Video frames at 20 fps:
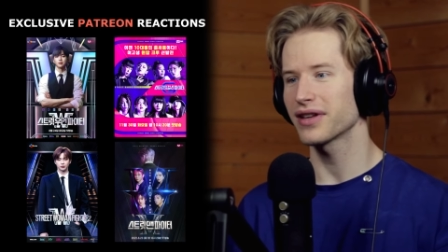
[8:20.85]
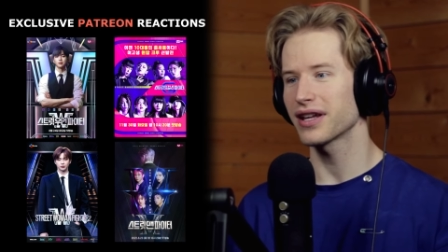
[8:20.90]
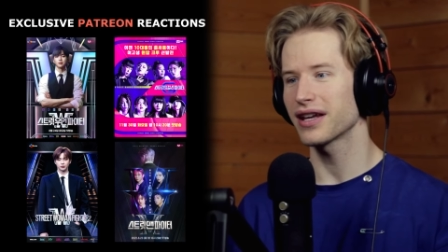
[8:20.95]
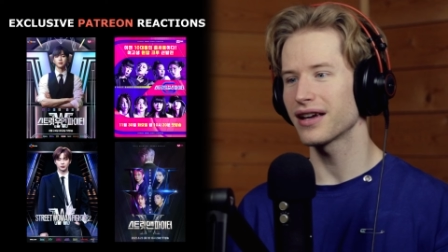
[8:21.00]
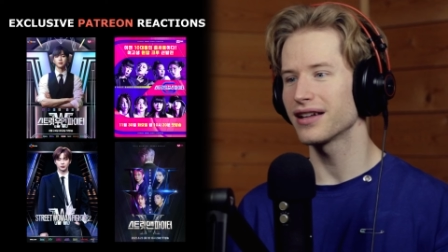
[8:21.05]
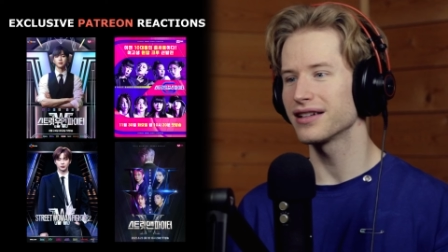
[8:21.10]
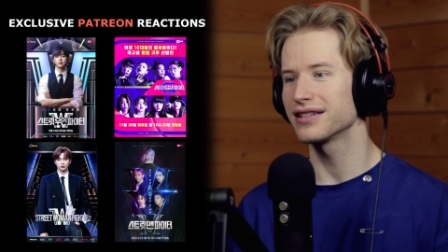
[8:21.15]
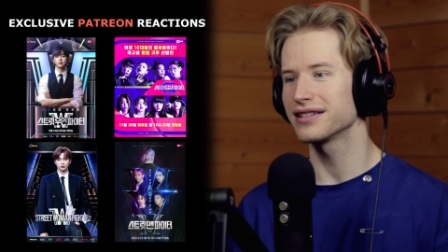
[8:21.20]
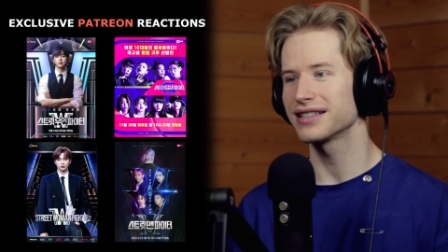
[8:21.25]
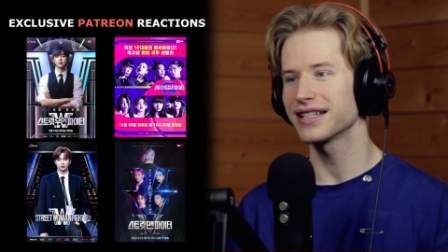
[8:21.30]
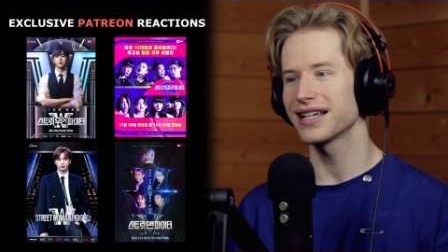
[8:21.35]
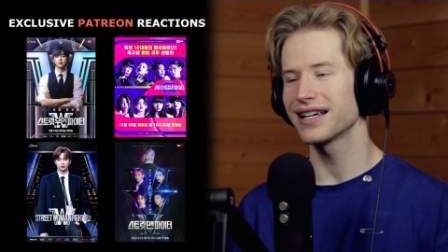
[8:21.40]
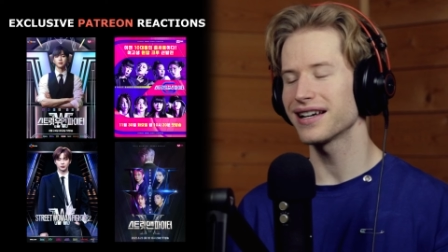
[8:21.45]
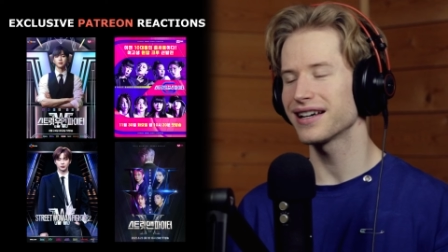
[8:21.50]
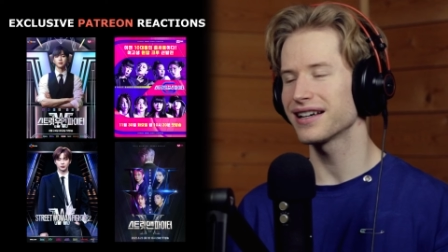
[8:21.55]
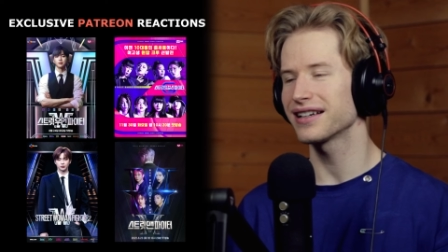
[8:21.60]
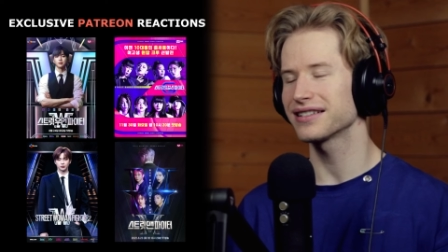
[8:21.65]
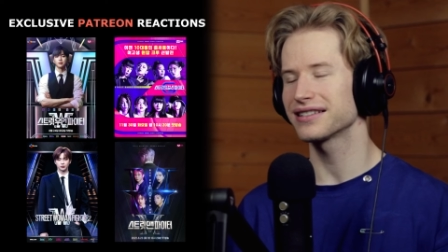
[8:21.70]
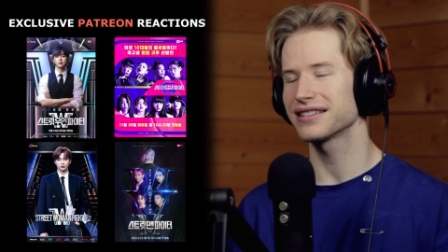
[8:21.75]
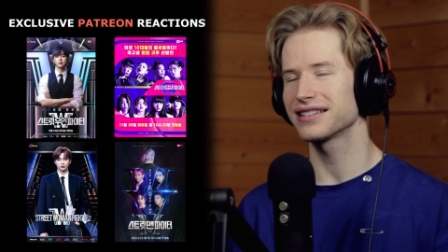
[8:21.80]
and
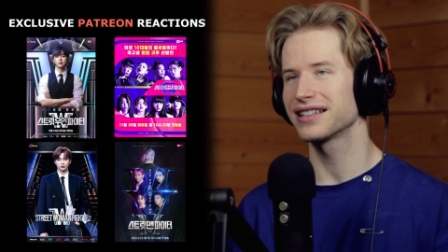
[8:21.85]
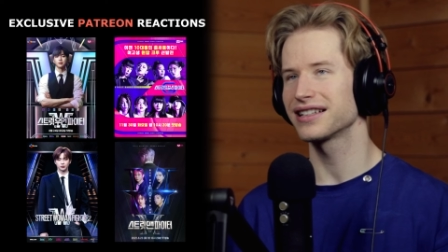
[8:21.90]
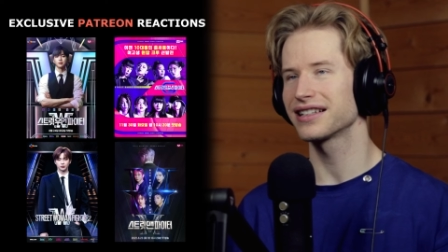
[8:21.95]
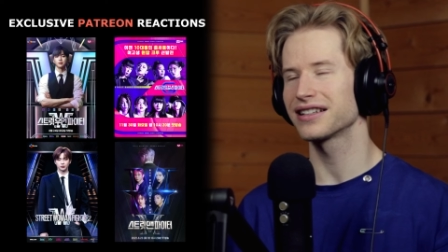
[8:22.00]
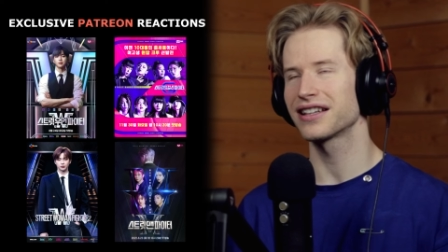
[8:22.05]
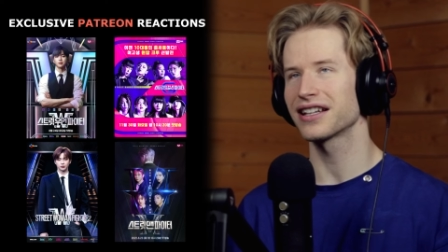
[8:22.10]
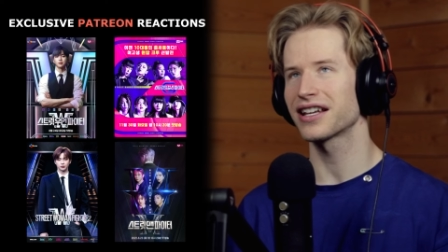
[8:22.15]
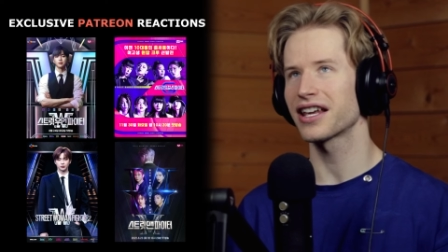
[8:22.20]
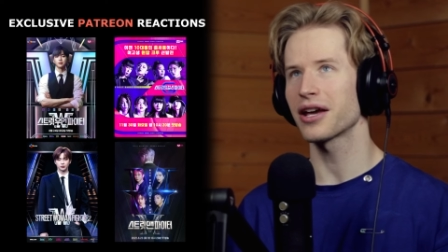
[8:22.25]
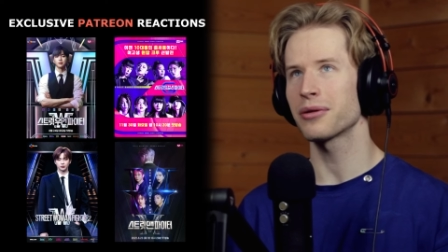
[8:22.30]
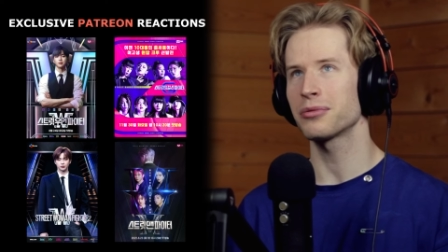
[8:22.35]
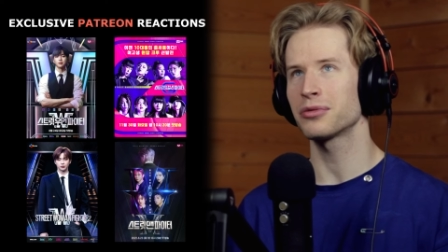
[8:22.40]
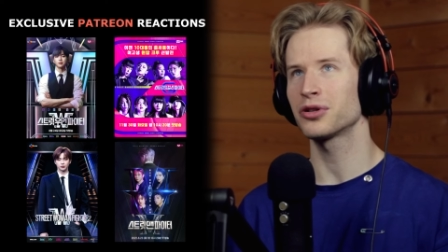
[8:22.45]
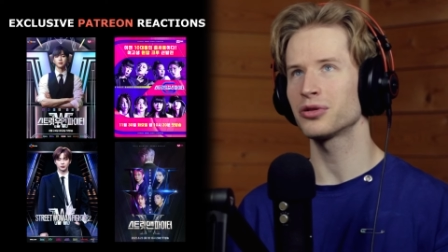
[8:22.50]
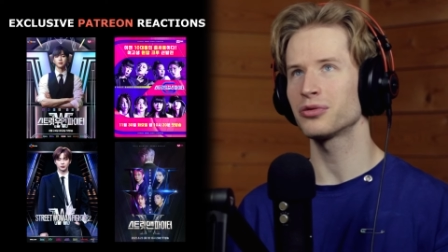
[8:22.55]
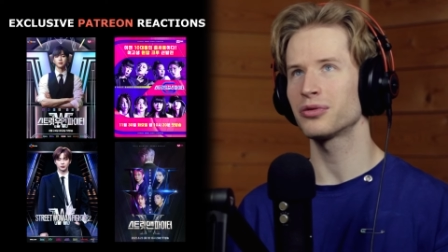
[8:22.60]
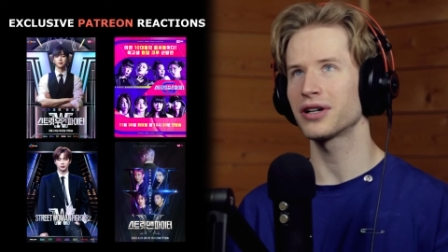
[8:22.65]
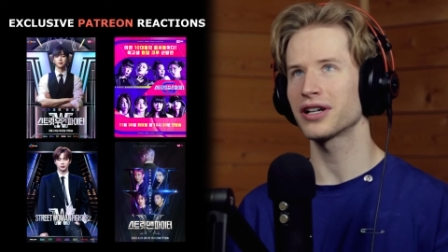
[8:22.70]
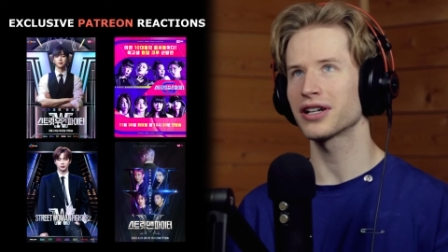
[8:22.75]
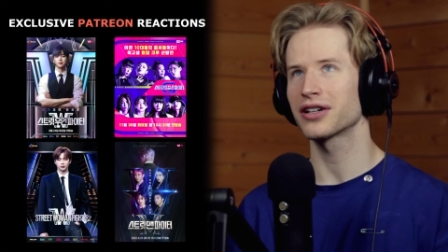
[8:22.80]
yeah, the, the
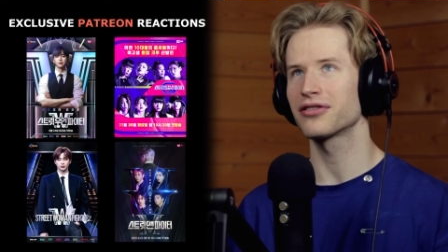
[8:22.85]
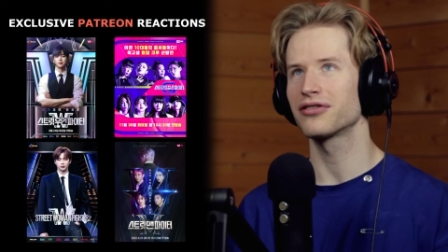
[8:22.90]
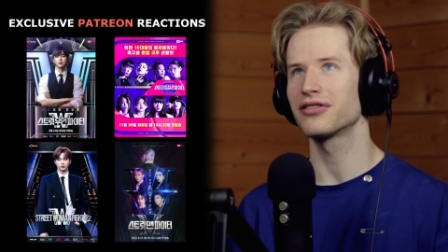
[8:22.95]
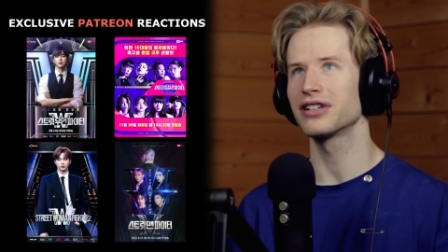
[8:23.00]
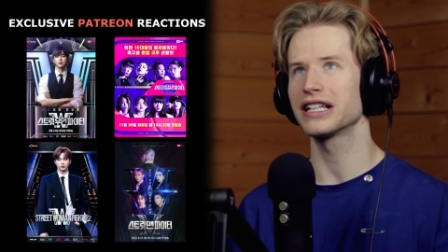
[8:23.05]
camera work